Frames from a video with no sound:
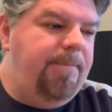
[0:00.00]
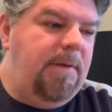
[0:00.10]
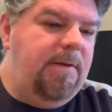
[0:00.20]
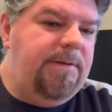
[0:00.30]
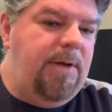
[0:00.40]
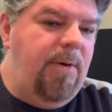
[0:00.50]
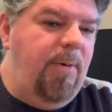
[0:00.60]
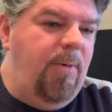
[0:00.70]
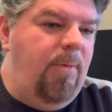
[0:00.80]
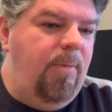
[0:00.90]

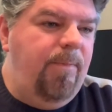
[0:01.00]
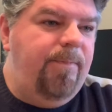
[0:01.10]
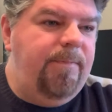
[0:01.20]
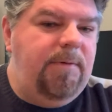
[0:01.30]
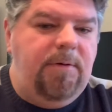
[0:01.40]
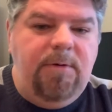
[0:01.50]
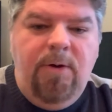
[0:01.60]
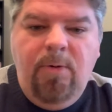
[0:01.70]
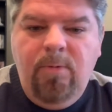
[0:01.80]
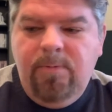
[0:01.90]
So, you
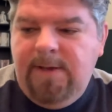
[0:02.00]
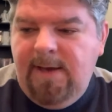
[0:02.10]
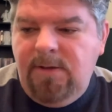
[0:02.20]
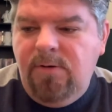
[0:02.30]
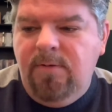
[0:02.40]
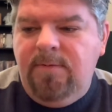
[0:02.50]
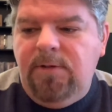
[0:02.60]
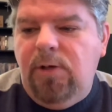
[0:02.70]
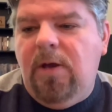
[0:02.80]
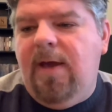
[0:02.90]
know, yeah, you
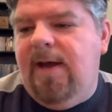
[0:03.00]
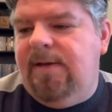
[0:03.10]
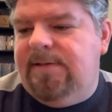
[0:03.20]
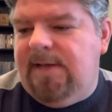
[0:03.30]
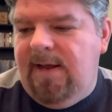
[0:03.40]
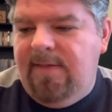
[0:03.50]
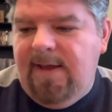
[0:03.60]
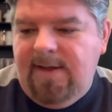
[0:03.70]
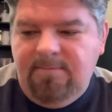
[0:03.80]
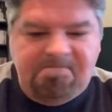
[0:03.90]
can kind of say
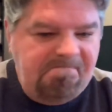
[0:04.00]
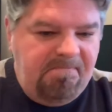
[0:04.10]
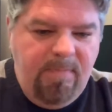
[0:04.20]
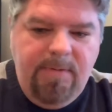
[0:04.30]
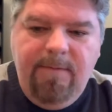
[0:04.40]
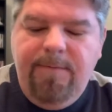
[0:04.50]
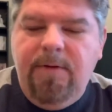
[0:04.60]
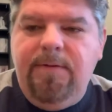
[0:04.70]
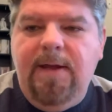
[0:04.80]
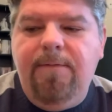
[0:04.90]
that
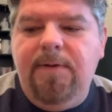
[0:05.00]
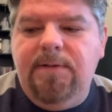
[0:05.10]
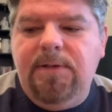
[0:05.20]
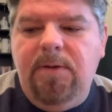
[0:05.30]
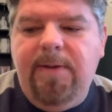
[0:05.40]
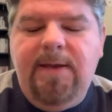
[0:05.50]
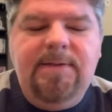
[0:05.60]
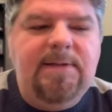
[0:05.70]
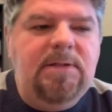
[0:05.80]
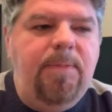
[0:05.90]
Philadelphia is going to be
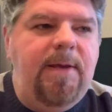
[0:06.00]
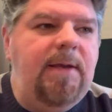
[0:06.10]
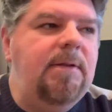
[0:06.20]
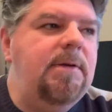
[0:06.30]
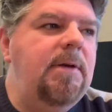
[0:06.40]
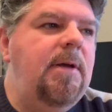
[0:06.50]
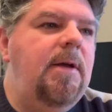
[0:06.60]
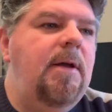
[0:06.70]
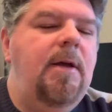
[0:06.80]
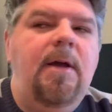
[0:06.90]
easy to beat.
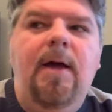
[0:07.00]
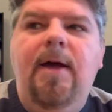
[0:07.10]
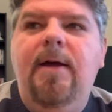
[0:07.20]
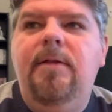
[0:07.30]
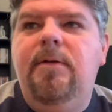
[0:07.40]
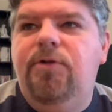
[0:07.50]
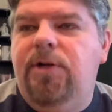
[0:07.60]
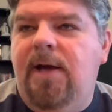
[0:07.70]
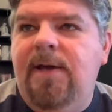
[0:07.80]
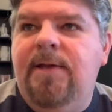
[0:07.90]
The
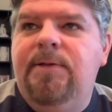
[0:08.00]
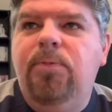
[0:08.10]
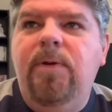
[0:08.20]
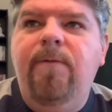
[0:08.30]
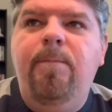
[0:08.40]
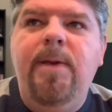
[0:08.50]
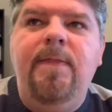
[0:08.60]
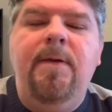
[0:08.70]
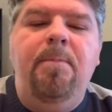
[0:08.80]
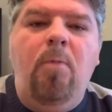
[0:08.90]
Giants, we've
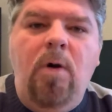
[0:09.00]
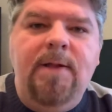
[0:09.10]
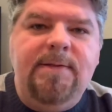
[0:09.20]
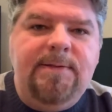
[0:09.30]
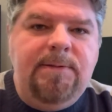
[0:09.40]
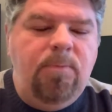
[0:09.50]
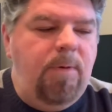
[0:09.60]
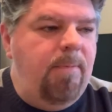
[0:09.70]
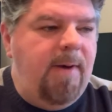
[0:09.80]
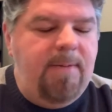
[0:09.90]
beat them once.
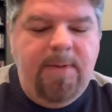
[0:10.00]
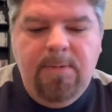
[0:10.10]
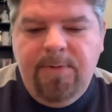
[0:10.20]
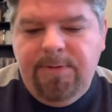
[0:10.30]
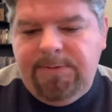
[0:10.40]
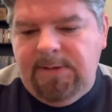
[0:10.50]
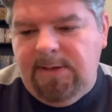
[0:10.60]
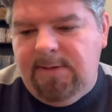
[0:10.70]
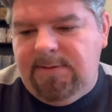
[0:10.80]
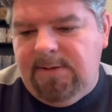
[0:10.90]
We might be able
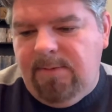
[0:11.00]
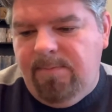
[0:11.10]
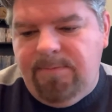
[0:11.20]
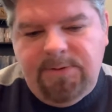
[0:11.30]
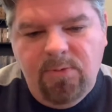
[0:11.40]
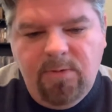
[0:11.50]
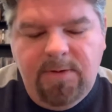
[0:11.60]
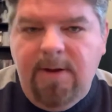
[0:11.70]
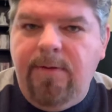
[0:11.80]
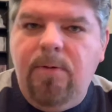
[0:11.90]
to score
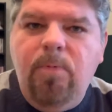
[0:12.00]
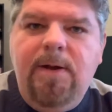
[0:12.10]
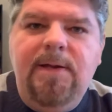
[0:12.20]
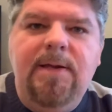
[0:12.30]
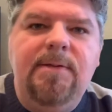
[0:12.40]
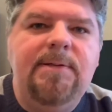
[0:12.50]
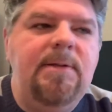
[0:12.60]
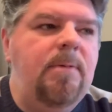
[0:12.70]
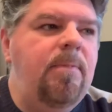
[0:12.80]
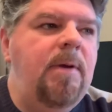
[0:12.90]
another win against
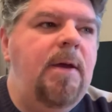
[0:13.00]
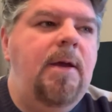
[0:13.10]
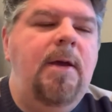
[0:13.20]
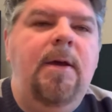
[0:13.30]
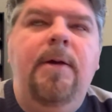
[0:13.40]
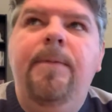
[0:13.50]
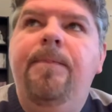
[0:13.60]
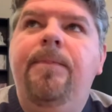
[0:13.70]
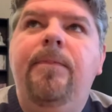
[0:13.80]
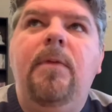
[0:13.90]
them.
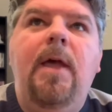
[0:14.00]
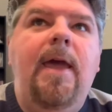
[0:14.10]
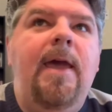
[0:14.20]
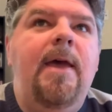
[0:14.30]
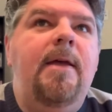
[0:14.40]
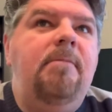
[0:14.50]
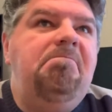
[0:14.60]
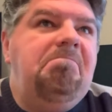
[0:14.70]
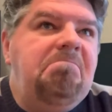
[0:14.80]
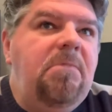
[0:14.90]

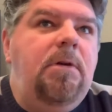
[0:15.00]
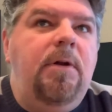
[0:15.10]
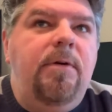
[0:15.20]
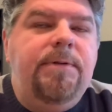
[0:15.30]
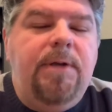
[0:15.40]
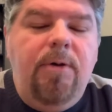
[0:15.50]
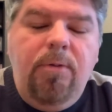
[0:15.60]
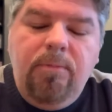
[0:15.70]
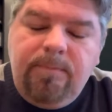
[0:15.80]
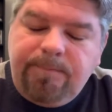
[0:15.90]
And, you know, so